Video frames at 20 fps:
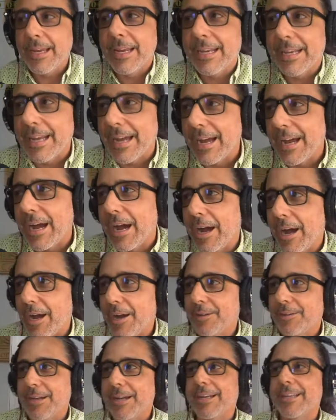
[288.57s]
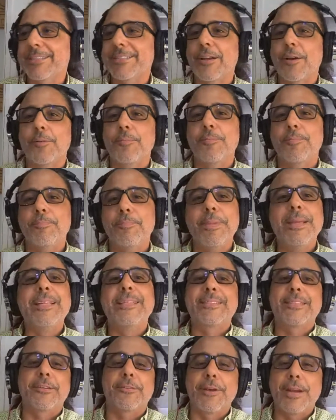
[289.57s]
I guess I'll
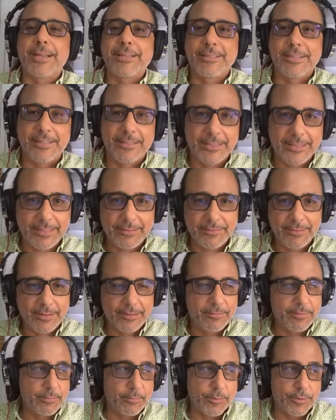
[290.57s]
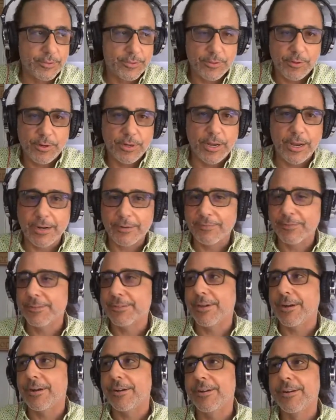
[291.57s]
militarize it even more so. A lot of us
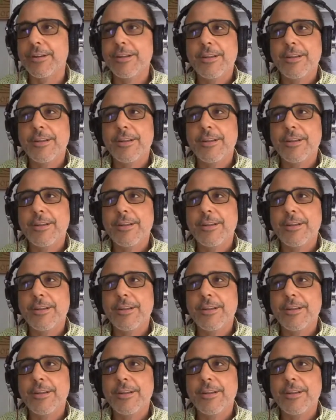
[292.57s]
are,